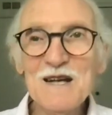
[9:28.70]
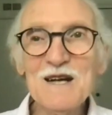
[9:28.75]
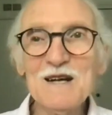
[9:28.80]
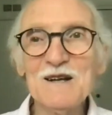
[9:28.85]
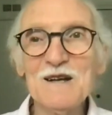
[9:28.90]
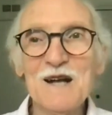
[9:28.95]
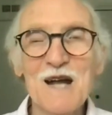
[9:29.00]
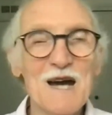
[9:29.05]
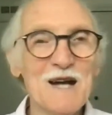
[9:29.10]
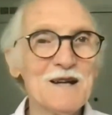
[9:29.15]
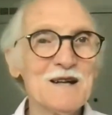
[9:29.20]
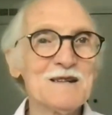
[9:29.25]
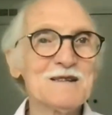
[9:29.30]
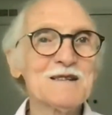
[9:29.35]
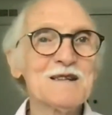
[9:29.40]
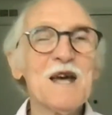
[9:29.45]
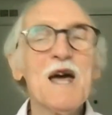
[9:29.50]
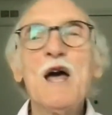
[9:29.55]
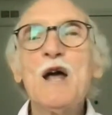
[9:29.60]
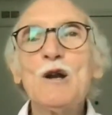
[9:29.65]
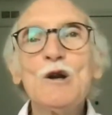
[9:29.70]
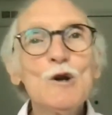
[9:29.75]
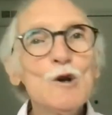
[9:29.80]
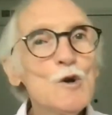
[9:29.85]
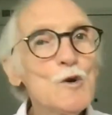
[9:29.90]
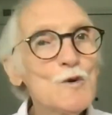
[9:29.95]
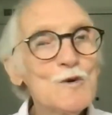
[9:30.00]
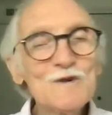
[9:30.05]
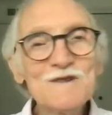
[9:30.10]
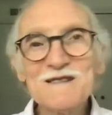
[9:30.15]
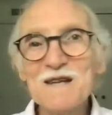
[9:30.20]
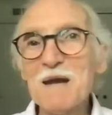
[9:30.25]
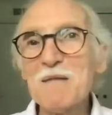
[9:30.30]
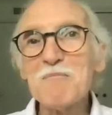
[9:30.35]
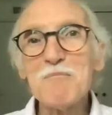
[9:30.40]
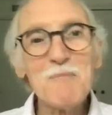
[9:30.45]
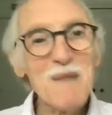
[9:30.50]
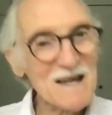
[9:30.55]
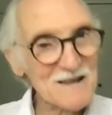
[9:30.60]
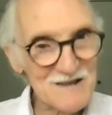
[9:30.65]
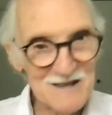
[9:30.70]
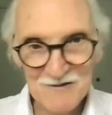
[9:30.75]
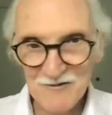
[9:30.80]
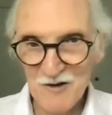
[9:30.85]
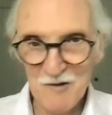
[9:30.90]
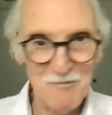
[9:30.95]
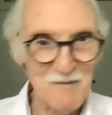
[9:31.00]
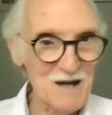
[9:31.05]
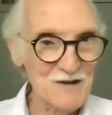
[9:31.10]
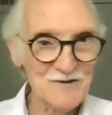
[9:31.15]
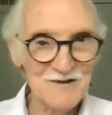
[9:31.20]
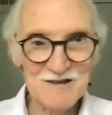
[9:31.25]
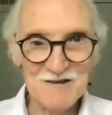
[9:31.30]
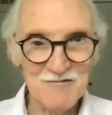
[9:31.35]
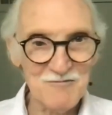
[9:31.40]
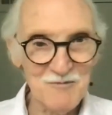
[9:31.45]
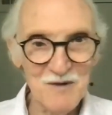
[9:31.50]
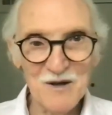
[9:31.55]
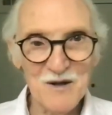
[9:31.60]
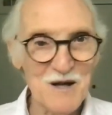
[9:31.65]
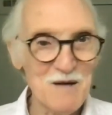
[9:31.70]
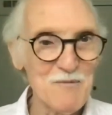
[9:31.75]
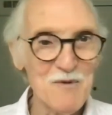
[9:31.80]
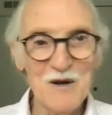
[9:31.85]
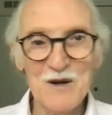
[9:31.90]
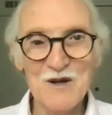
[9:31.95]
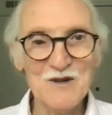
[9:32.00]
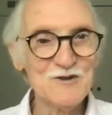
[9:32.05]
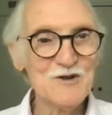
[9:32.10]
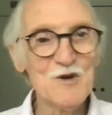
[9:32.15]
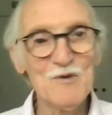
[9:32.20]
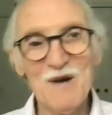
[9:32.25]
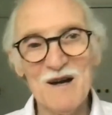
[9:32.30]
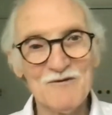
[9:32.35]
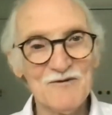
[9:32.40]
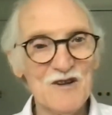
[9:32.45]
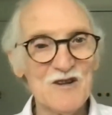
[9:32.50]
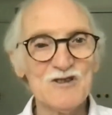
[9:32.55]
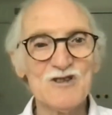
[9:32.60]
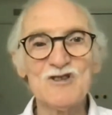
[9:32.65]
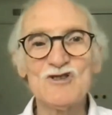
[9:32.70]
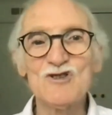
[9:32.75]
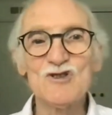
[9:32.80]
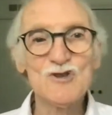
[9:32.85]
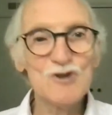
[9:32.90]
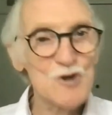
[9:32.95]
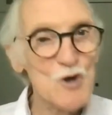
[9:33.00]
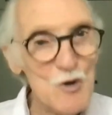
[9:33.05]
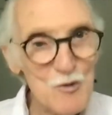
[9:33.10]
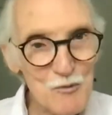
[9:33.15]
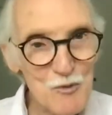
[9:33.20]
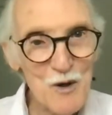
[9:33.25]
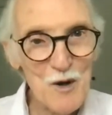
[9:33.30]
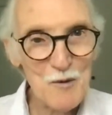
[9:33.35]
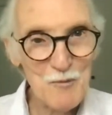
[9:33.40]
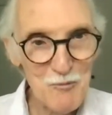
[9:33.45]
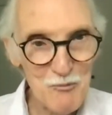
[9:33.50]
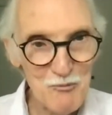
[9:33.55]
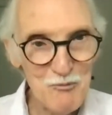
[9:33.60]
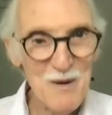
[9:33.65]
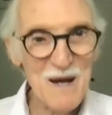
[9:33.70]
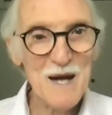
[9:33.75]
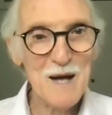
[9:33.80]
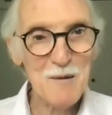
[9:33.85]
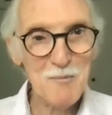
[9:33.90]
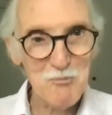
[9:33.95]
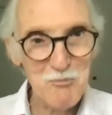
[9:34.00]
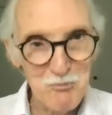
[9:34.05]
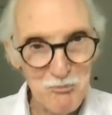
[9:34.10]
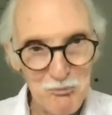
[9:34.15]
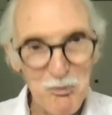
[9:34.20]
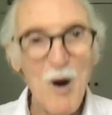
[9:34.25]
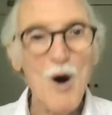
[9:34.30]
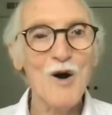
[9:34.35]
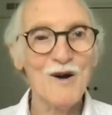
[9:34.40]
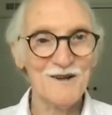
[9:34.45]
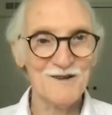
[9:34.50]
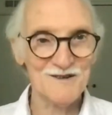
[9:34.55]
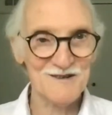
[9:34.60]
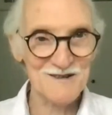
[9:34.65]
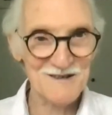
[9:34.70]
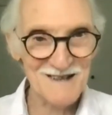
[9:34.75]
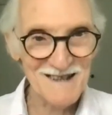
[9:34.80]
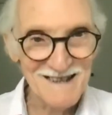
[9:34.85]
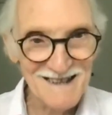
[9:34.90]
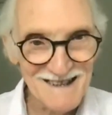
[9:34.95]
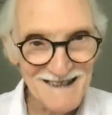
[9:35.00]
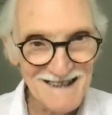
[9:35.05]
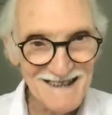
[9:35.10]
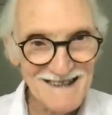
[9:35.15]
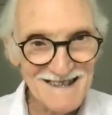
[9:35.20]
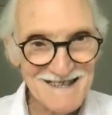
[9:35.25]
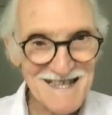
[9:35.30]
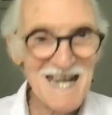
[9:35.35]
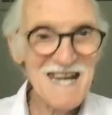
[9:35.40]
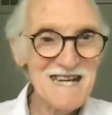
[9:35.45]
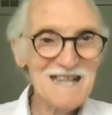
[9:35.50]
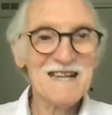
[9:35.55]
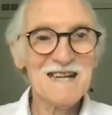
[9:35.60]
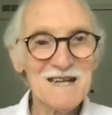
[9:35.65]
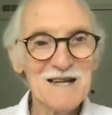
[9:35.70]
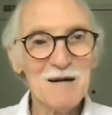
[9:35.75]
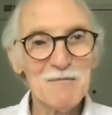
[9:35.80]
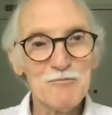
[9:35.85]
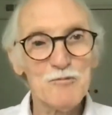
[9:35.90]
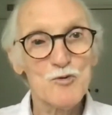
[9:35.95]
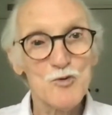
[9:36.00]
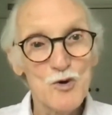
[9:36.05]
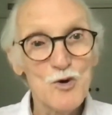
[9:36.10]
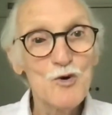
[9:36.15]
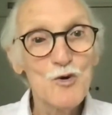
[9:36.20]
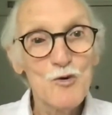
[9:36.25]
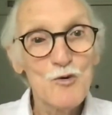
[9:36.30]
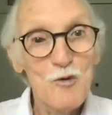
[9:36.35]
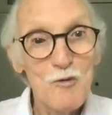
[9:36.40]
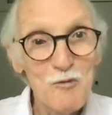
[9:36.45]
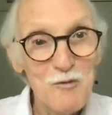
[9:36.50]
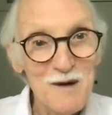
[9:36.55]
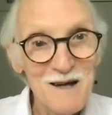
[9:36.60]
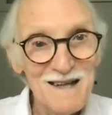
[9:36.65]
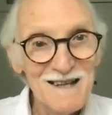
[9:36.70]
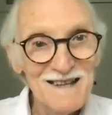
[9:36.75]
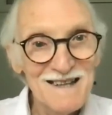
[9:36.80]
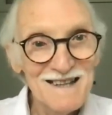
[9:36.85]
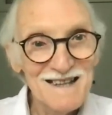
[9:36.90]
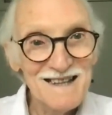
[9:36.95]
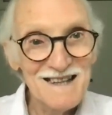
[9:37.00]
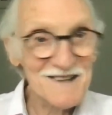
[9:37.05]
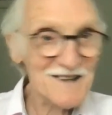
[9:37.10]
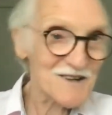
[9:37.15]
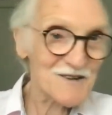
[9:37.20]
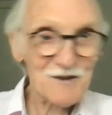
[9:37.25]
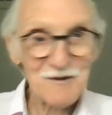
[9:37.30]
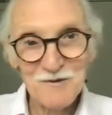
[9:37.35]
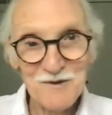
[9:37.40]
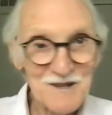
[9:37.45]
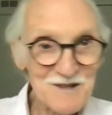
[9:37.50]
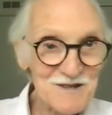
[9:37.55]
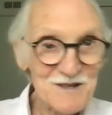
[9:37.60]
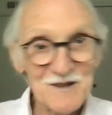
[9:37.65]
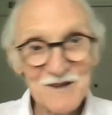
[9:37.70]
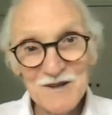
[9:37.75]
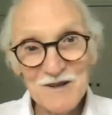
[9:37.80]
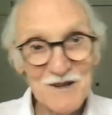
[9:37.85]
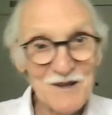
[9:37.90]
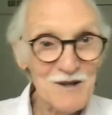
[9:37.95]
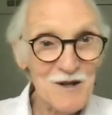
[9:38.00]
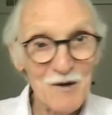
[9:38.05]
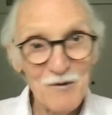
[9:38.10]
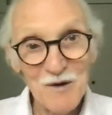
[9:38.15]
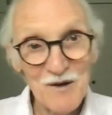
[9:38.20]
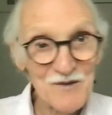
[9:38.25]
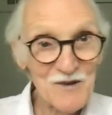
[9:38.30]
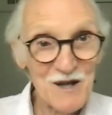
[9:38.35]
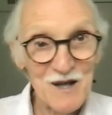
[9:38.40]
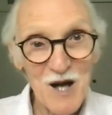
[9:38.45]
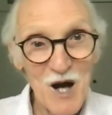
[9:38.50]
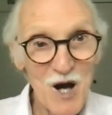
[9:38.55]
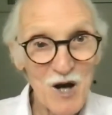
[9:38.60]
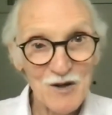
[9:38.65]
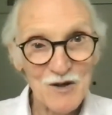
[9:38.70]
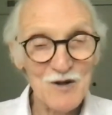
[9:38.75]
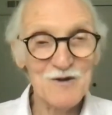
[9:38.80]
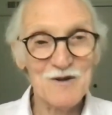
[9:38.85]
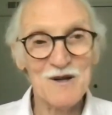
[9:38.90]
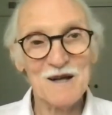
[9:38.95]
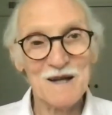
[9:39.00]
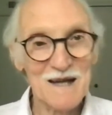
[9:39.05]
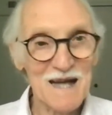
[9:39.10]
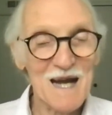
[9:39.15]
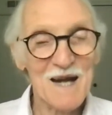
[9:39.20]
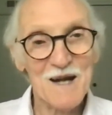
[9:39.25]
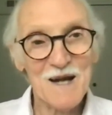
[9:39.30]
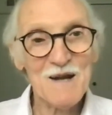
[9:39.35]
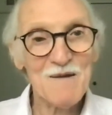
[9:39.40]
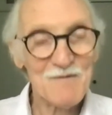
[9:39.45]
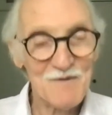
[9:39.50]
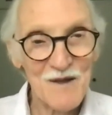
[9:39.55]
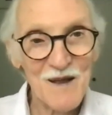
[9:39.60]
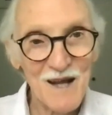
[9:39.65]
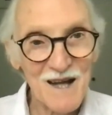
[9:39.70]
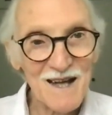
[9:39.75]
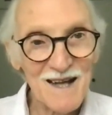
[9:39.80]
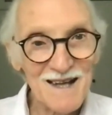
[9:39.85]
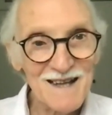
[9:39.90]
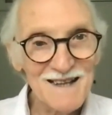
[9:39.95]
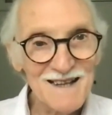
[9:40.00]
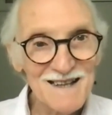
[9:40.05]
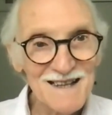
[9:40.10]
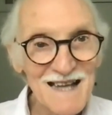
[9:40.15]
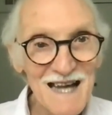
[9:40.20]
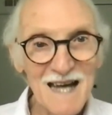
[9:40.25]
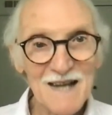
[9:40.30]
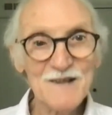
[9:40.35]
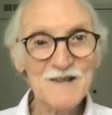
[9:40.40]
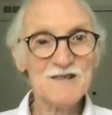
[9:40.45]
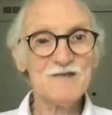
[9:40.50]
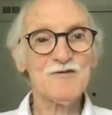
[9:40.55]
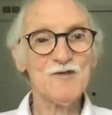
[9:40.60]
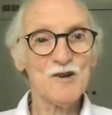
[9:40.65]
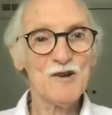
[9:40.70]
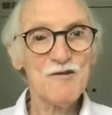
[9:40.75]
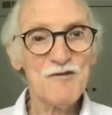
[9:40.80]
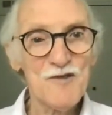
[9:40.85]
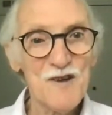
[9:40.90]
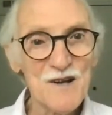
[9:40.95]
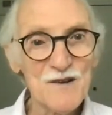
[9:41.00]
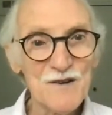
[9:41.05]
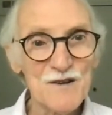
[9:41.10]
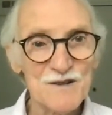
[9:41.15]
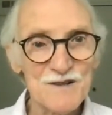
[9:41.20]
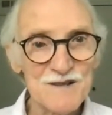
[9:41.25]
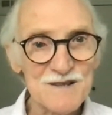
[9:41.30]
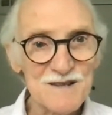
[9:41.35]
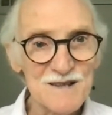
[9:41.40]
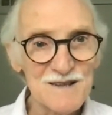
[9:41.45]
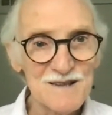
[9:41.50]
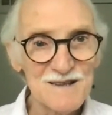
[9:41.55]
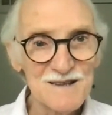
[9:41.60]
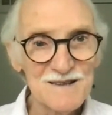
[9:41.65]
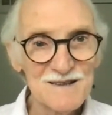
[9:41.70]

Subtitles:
airline is losing massive amounts of money because you have this stupid big box taking up room. In other words, no other cargo can get in there, and it's full of feathers.